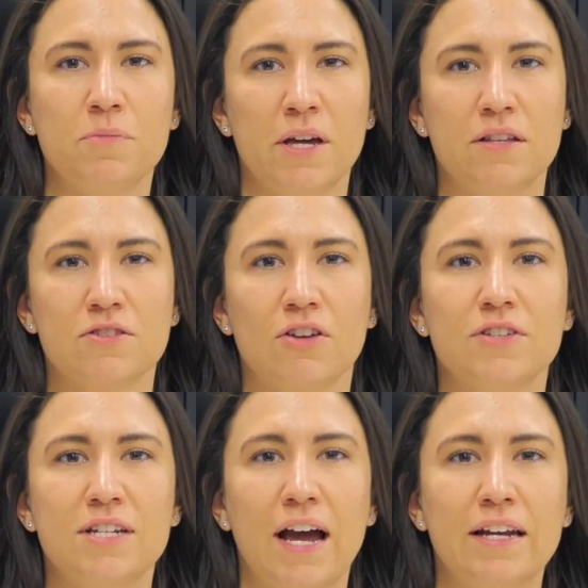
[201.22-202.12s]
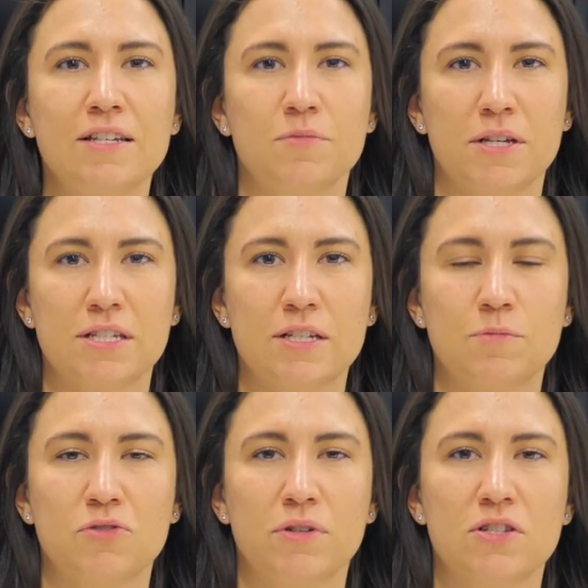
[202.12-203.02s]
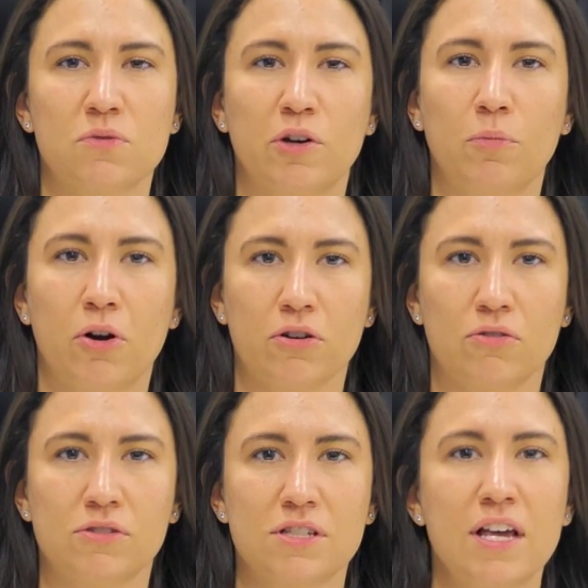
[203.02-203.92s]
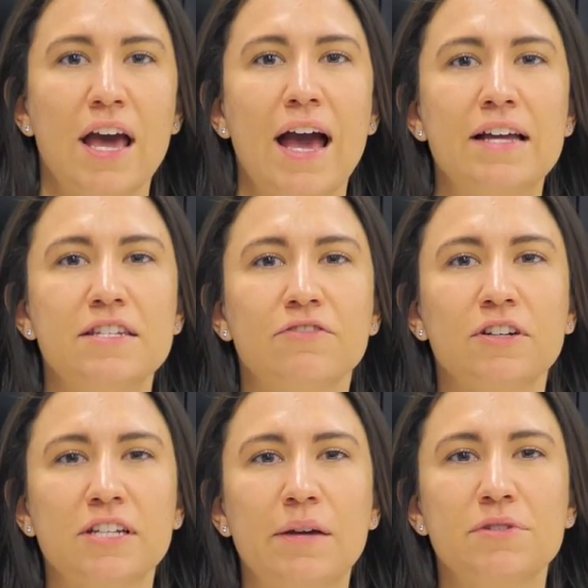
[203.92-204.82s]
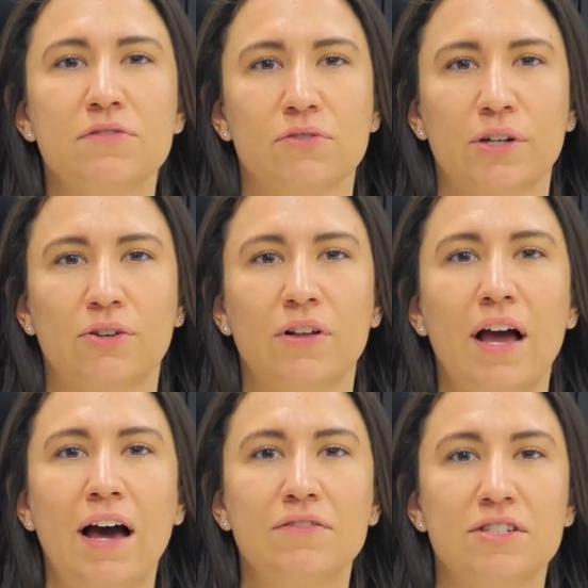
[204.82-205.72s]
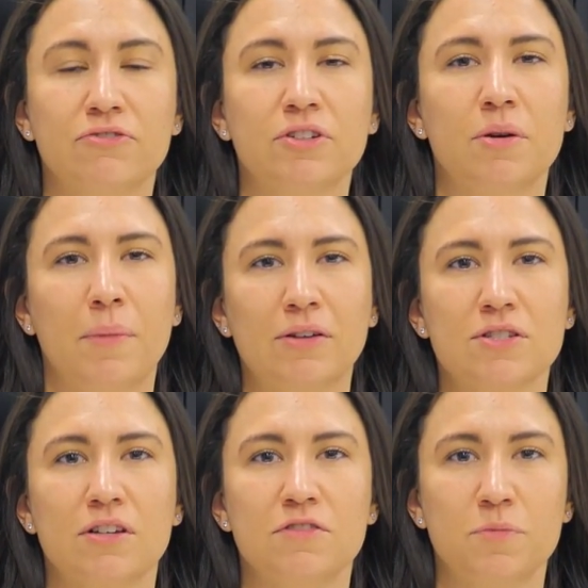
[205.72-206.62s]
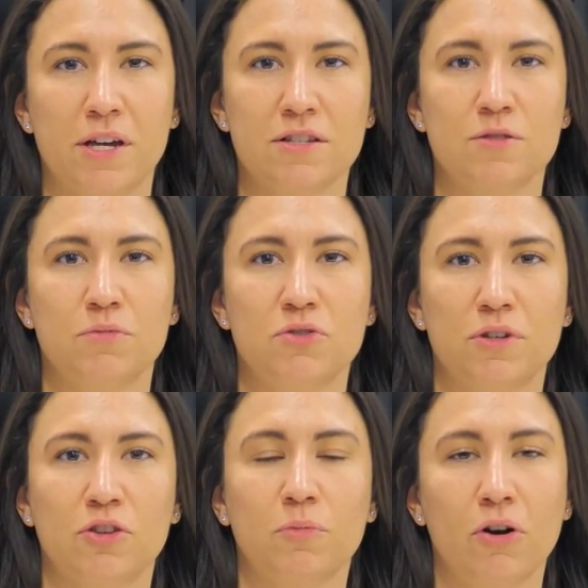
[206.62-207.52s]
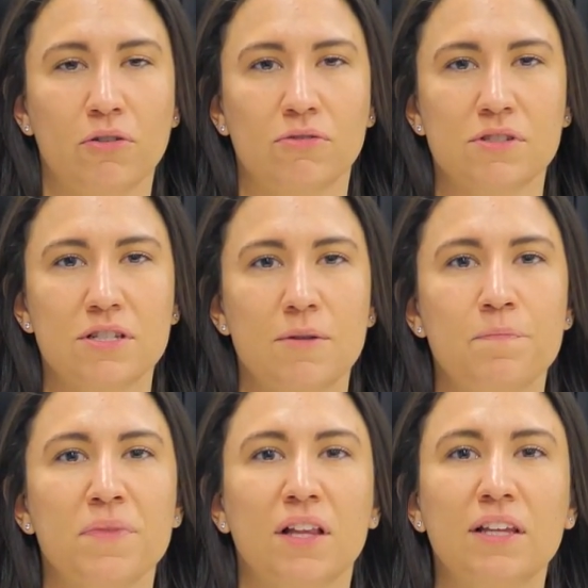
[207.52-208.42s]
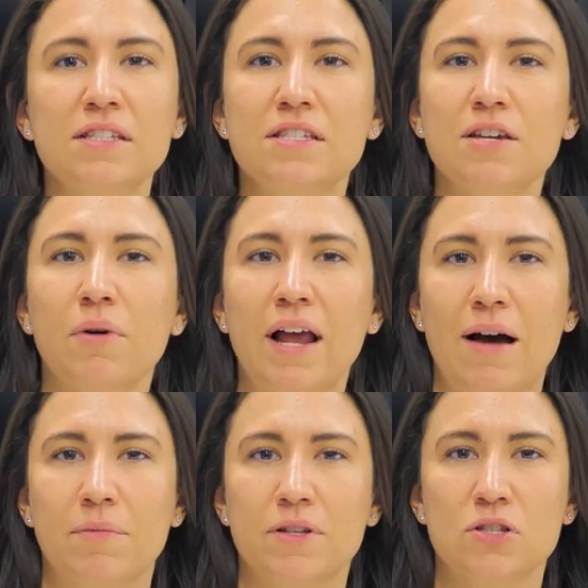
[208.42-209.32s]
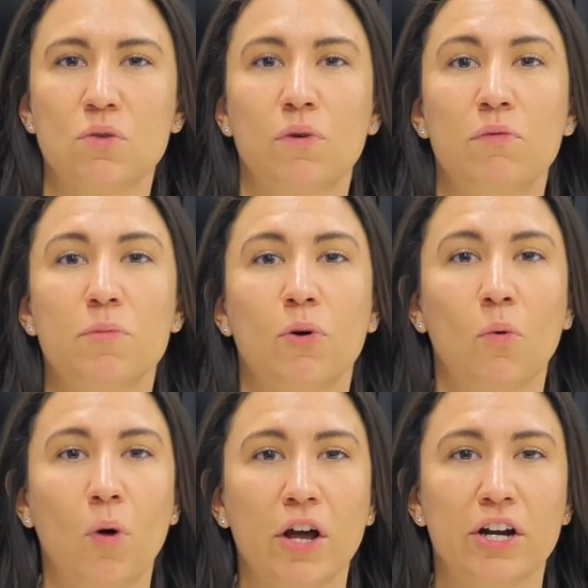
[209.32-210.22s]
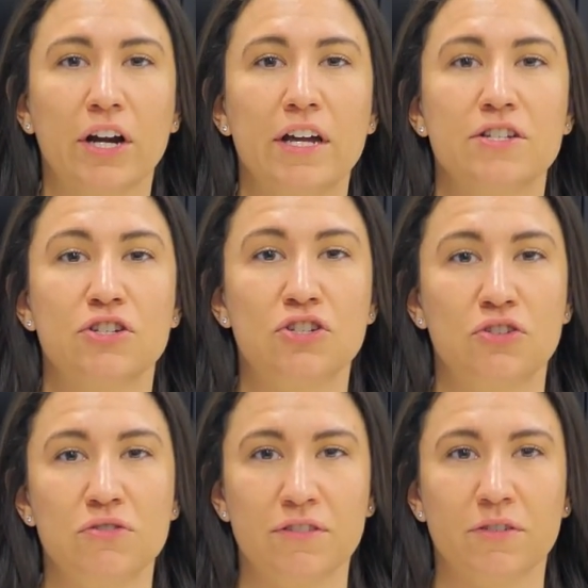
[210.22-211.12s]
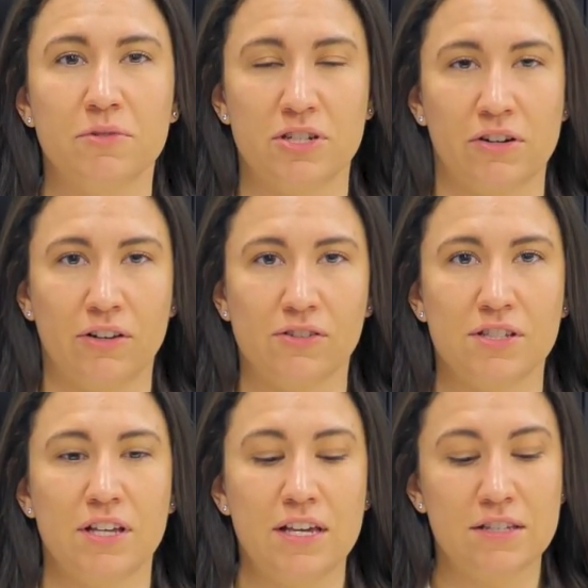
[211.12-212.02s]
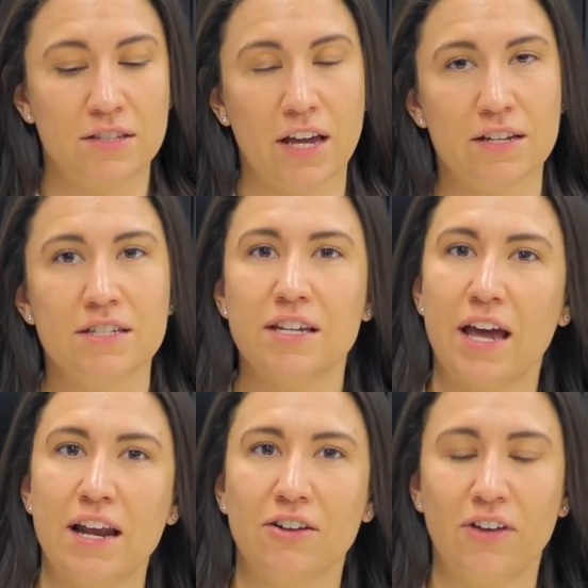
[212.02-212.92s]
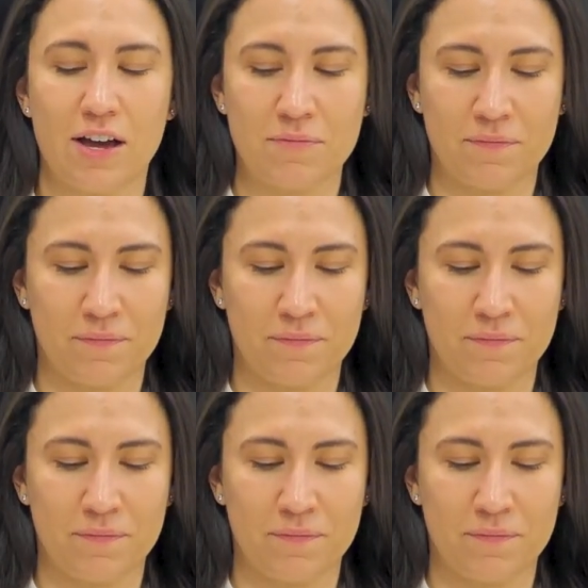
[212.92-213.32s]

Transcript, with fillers: depends on the tiny spaces between soil particles, and different types of soil have different amounts of space between their particles. Let's see what happens when we pour water into two different materials, sand and clay.